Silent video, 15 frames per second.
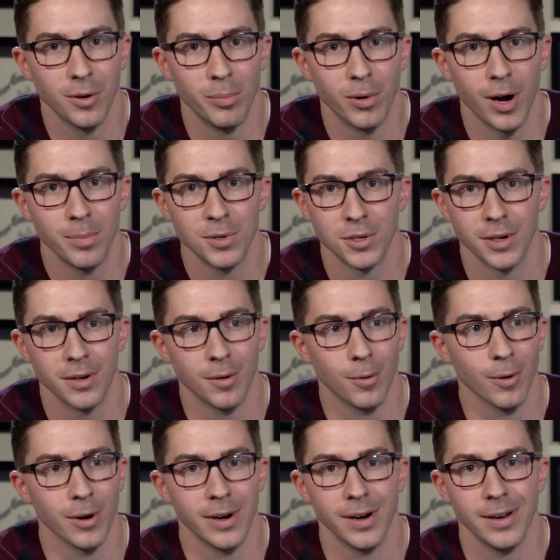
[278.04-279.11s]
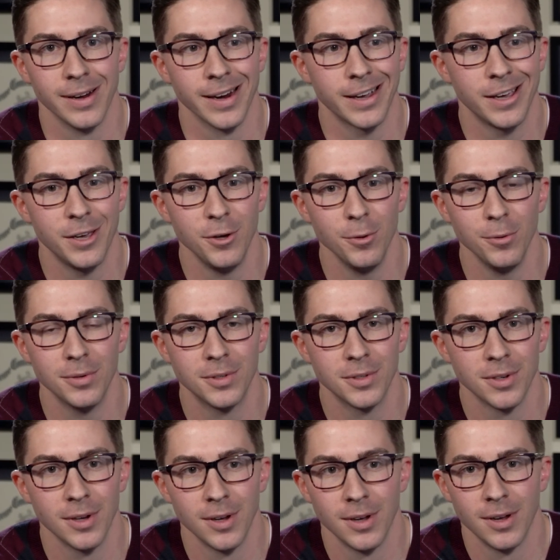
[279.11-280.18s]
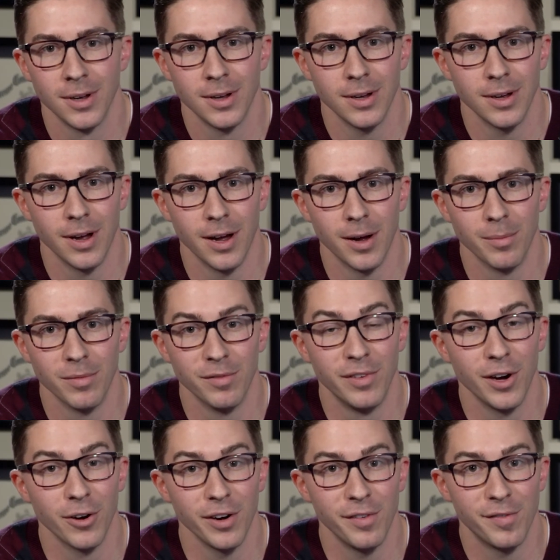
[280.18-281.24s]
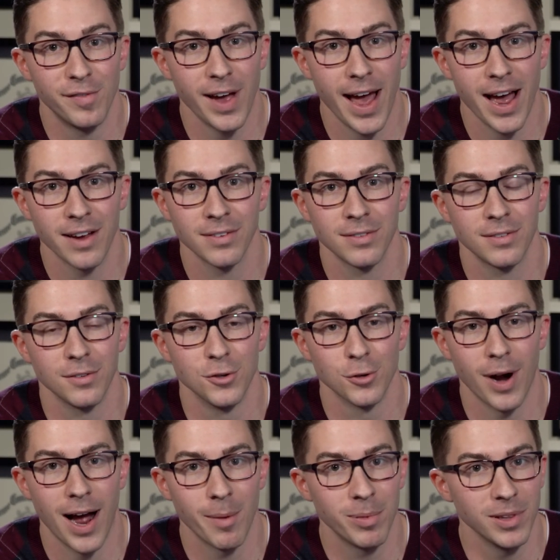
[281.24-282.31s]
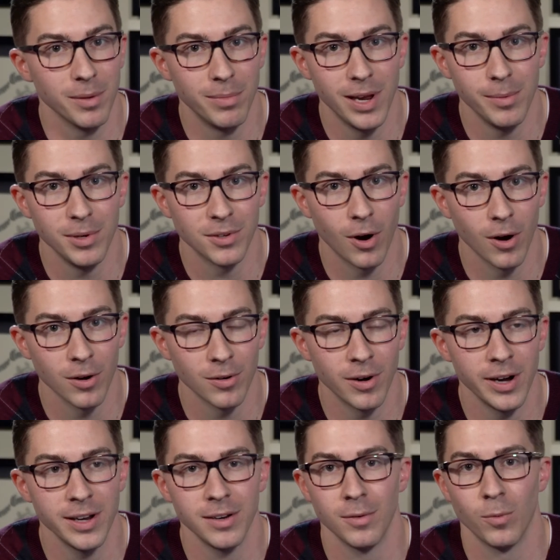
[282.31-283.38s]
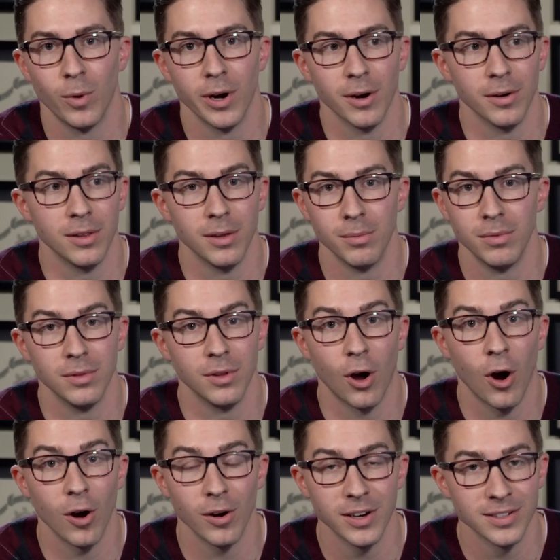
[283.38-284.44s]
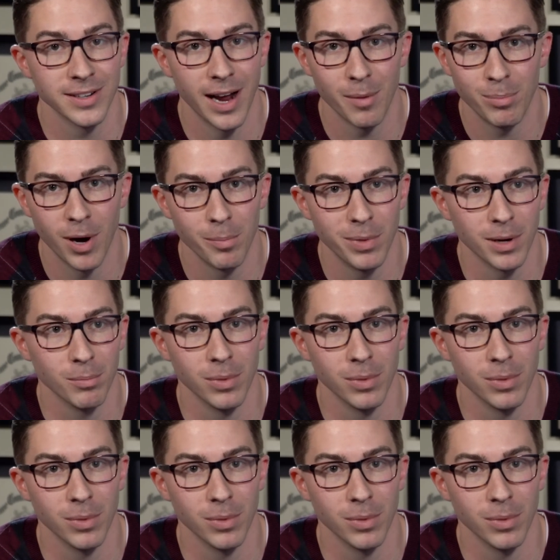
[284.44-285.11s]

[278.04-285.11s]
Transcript: abruption, or an acute, very fast drop in the baby's heart rate where the heart is not pumping